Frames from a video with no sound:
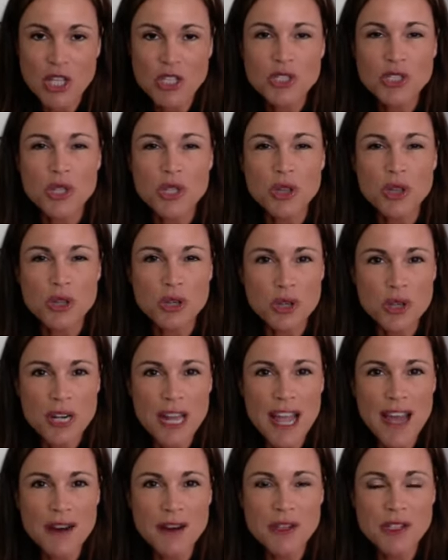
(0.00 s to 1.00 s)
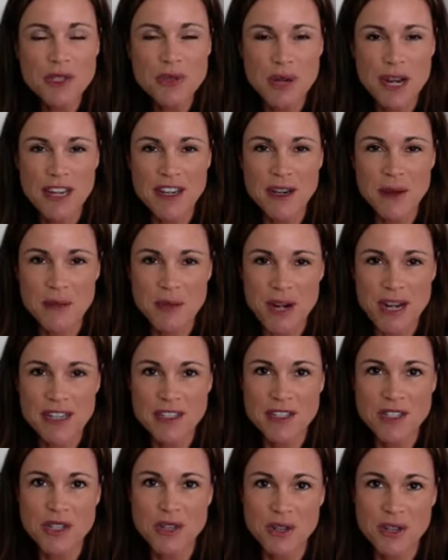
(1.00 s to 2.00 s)
to learn how to train your brain
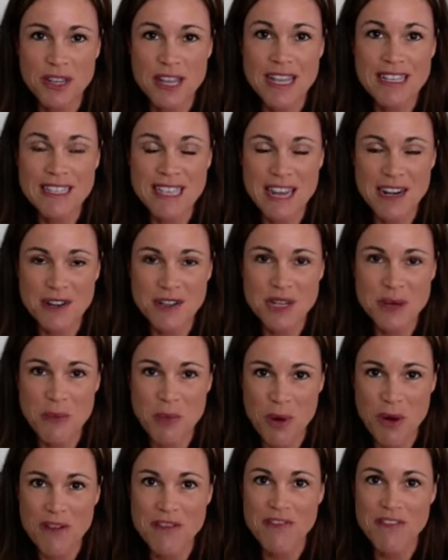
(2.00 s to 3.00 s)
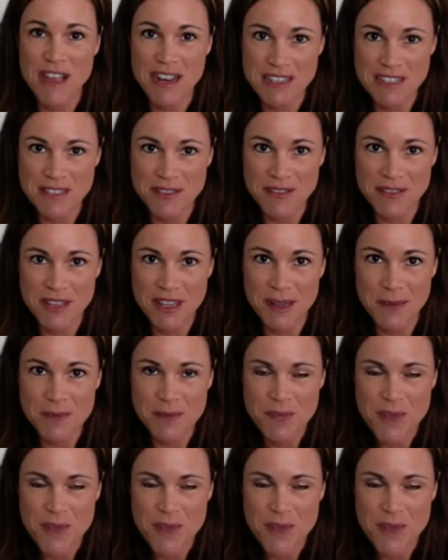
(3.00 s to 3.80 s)
to utilize energy more effectively.